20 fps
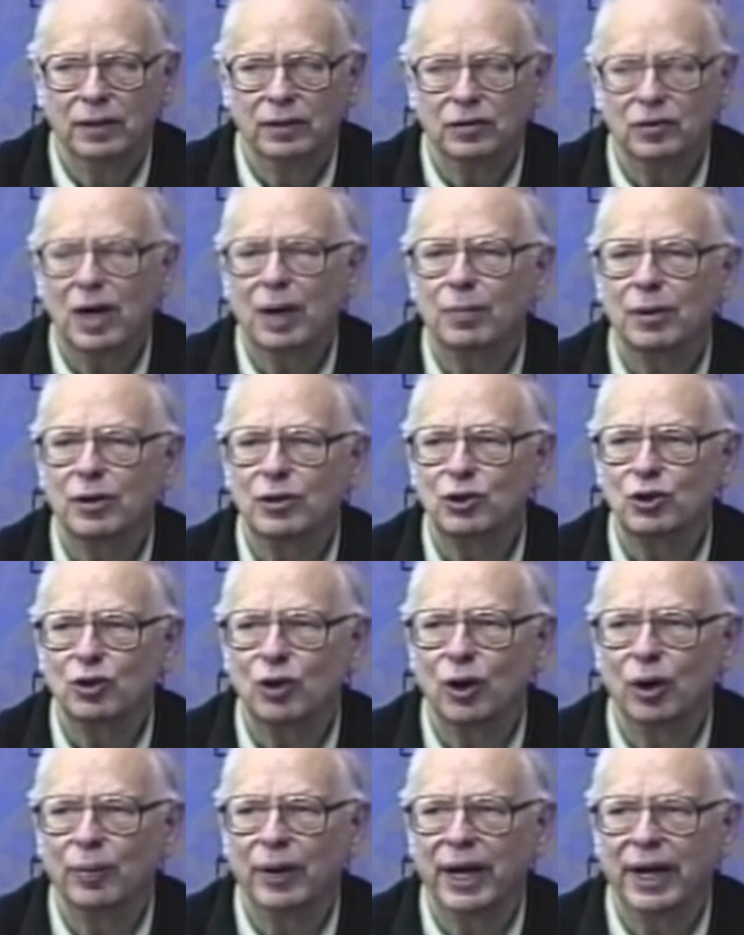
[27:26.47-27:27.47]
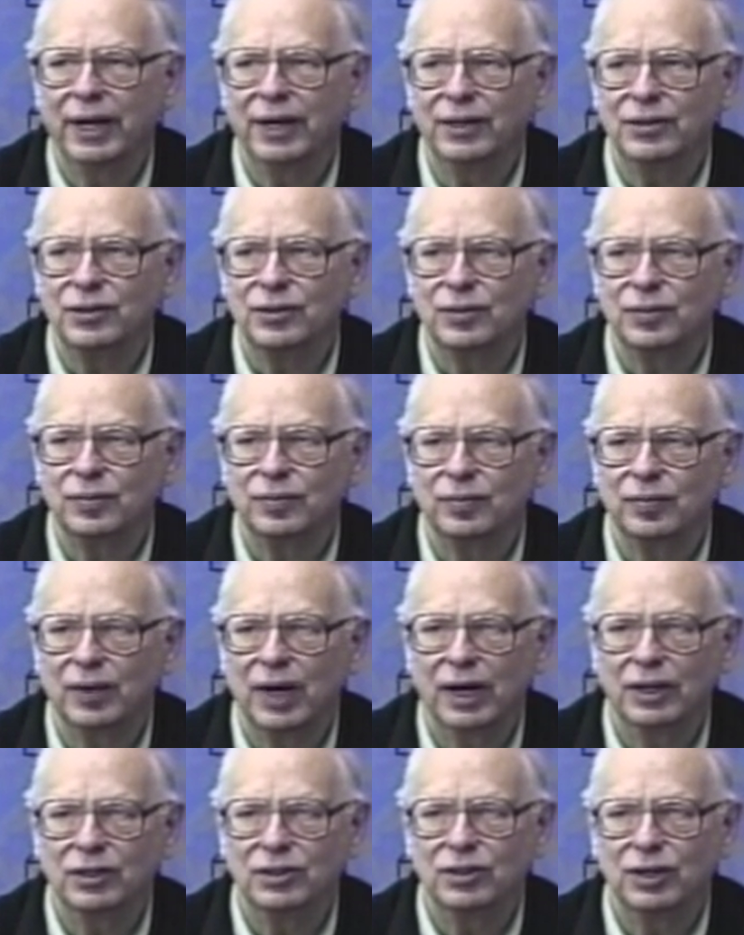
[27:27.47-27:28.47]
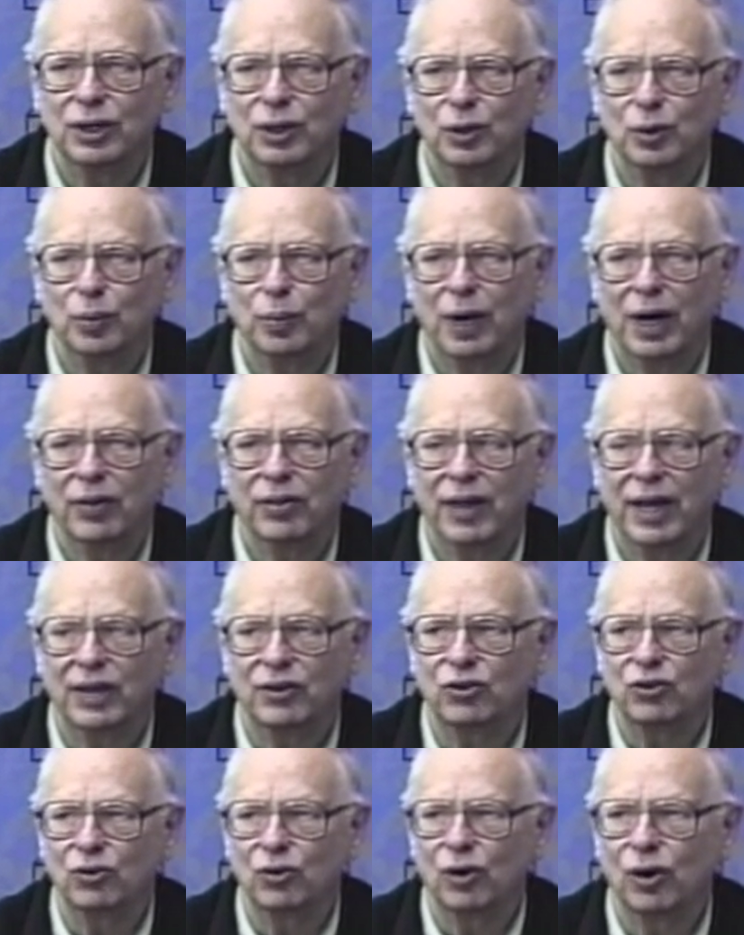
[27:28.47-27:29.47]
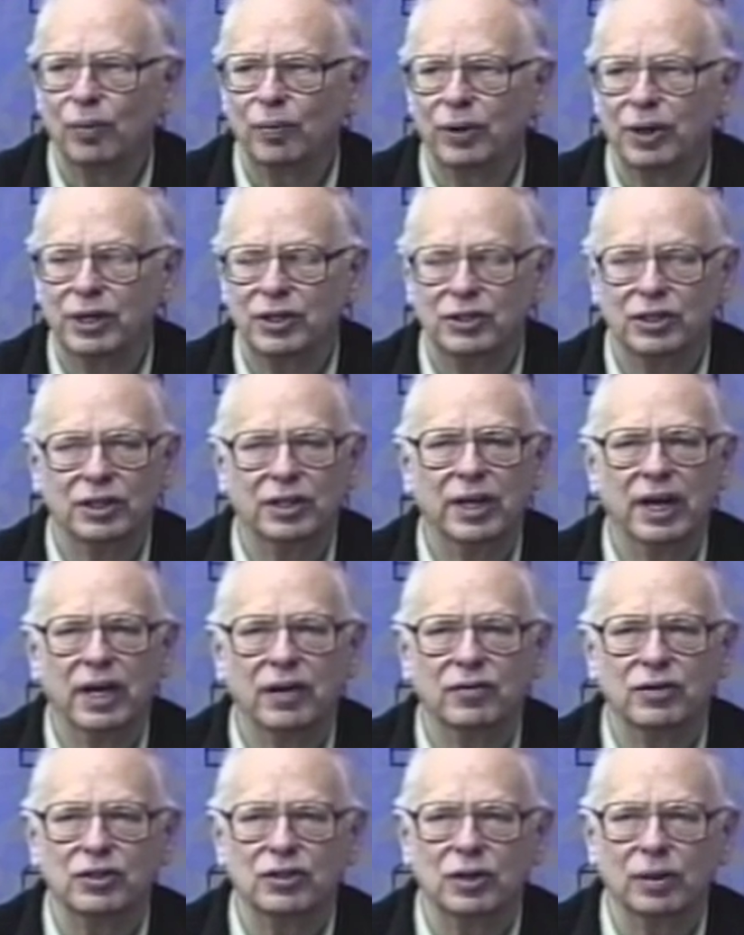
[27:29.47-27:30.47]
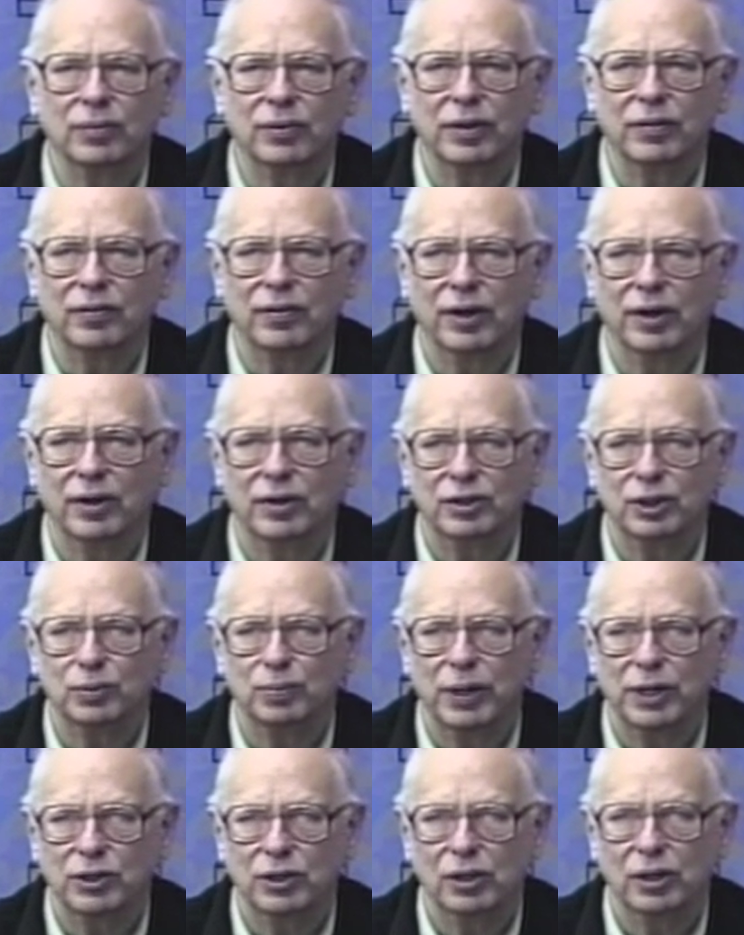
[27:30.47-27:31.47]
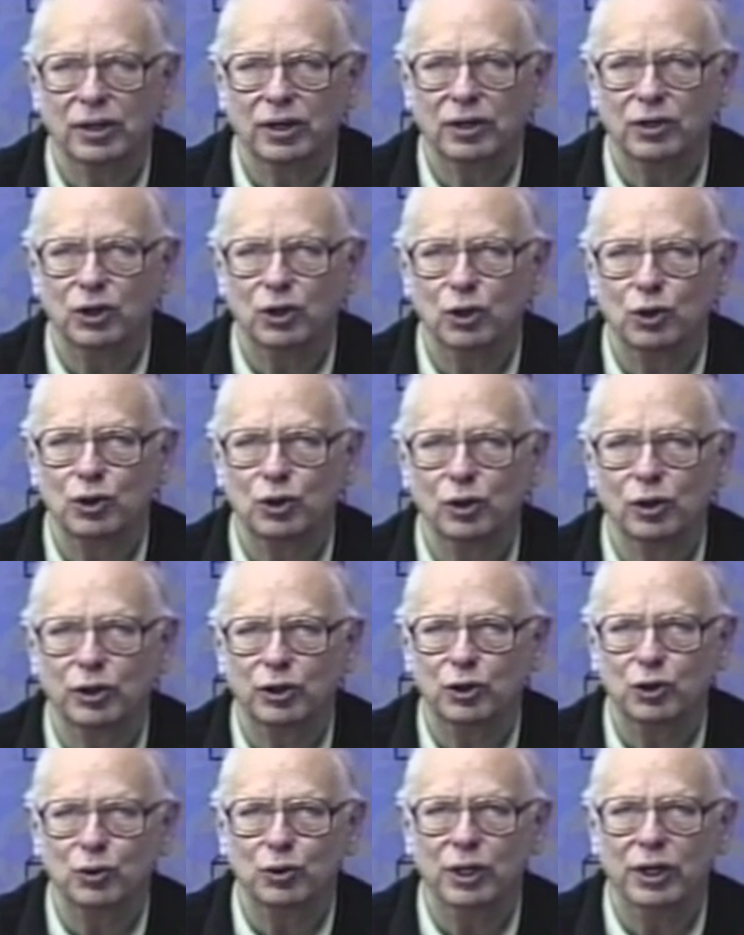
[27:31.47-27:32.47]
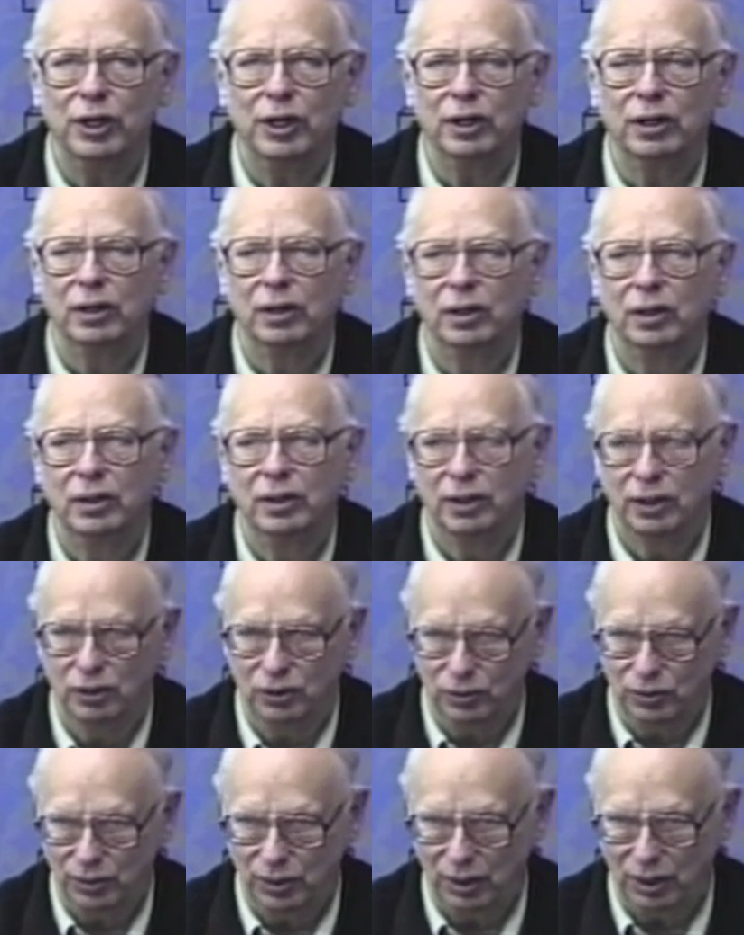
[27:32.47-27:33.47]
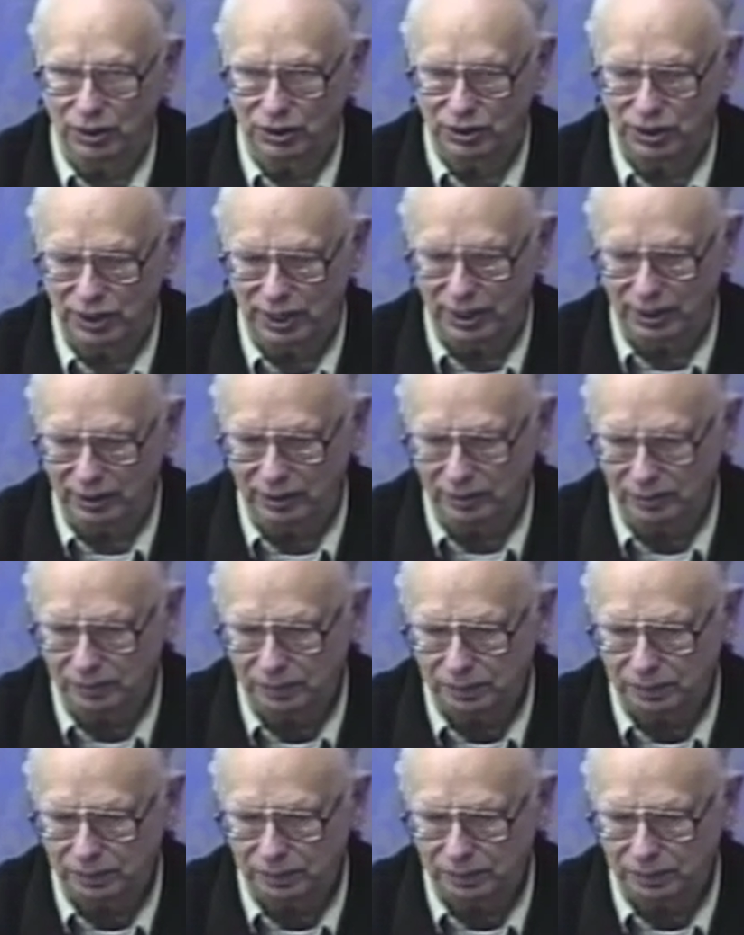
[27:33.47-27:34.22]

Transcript: Tropical Storm Agnes. I've got to tell you about that storm because it gave us something very special and unusual and unique in New York State.